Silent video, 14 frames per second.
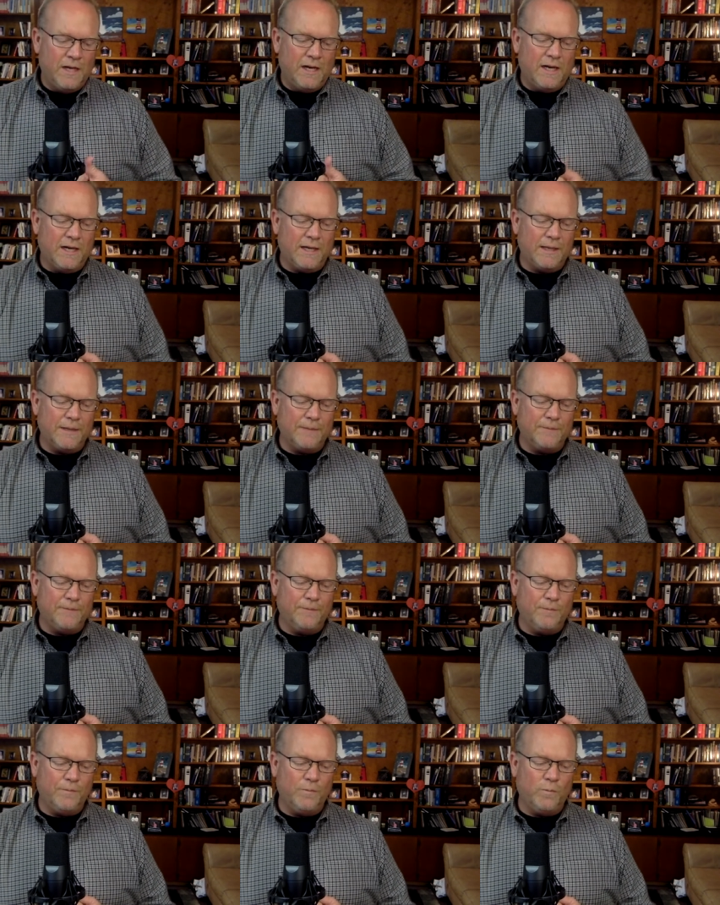
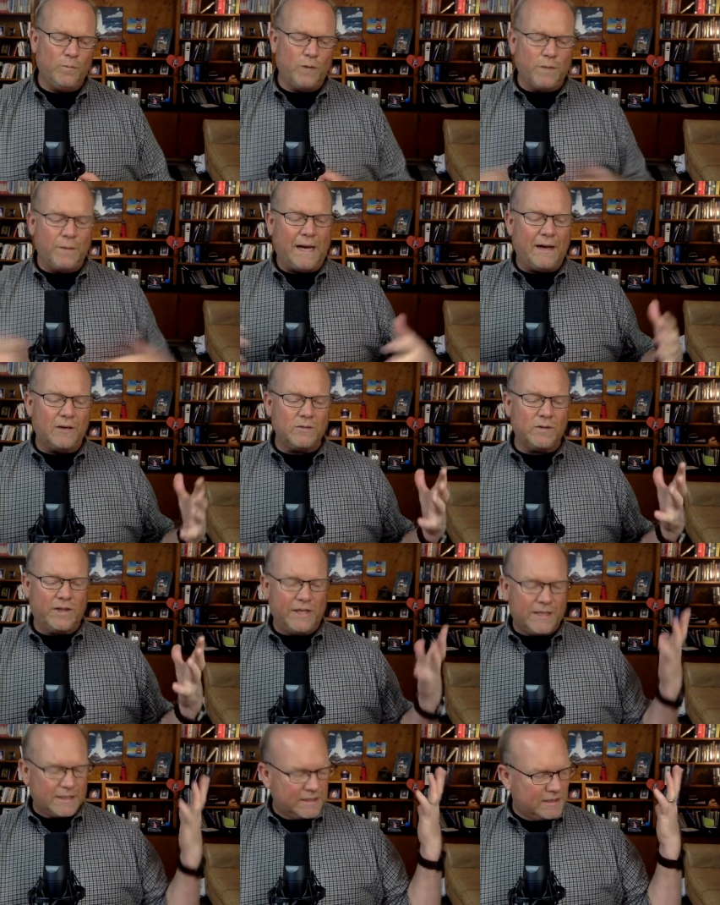Um, what about
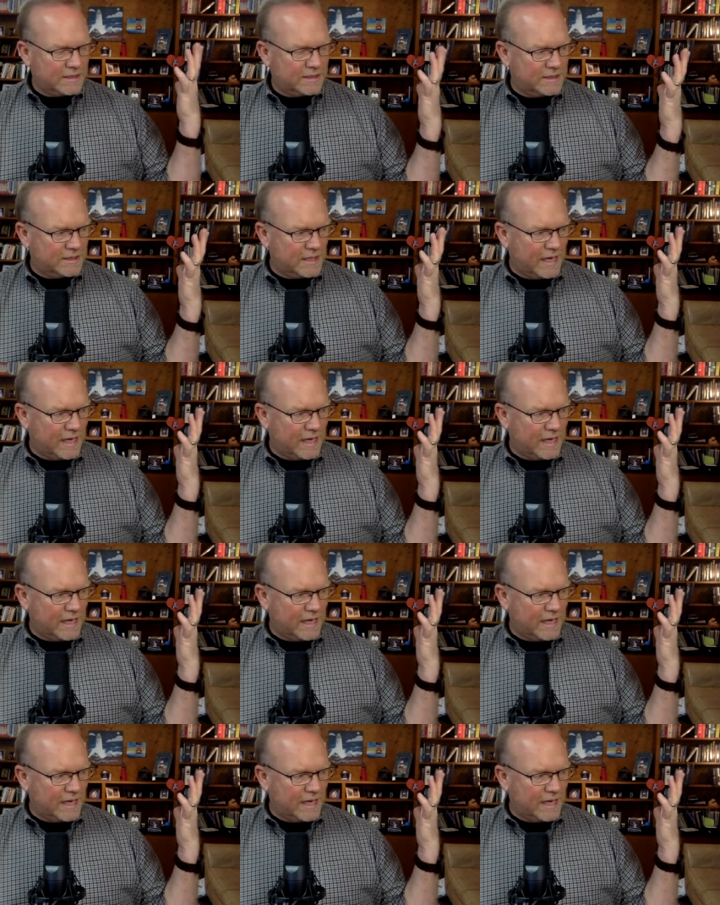this?